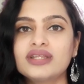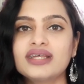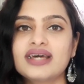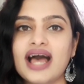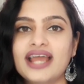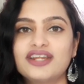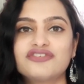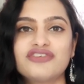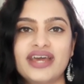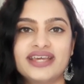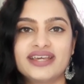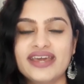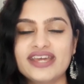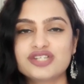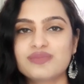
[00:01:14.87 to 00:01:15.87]
the kind of
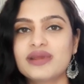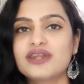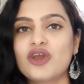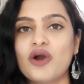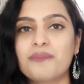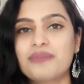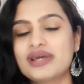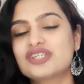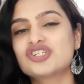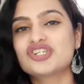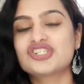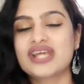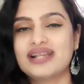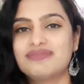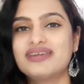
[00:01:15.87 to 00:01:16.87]
engagement your picture
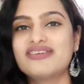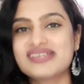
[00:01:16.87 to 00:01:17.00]
shall be